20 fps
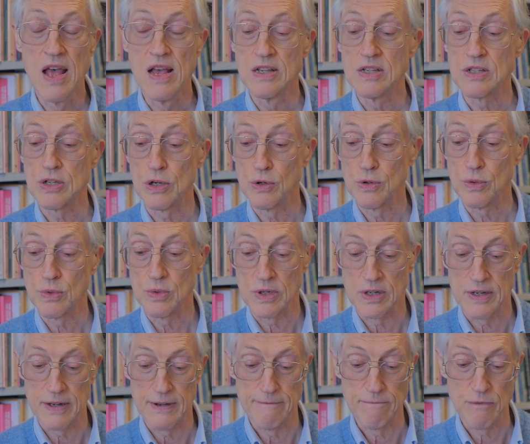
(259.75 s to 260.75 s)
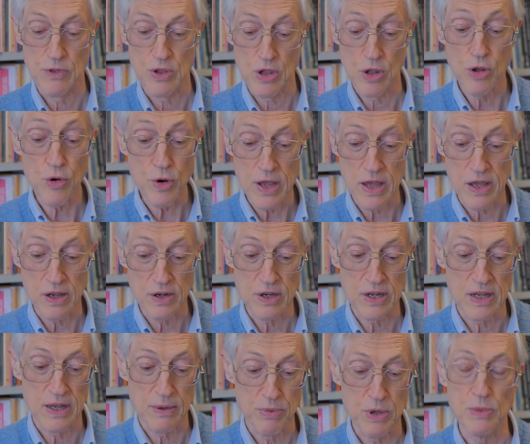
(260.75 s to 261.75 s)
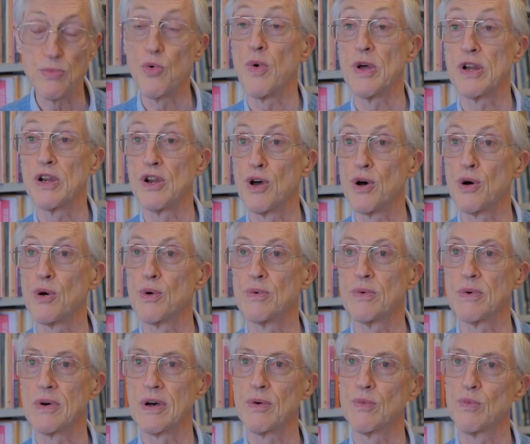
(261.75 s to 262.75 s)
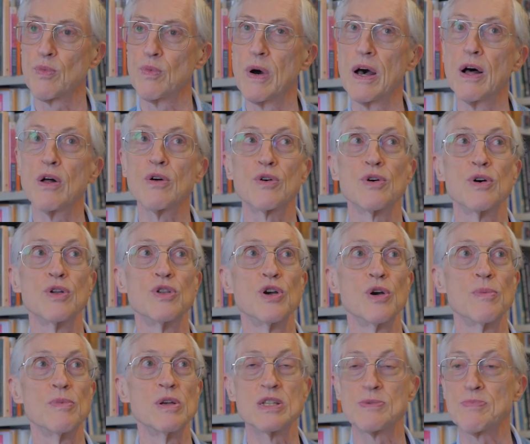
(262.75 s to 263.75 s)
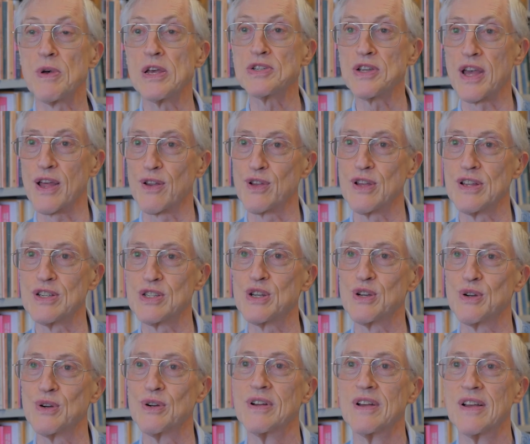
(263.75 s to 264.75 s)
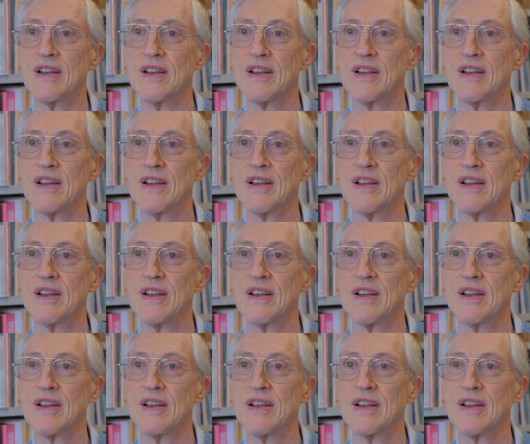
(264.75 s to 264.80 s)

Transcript: So on the other hand, people want to know, well, could there be space aliens here?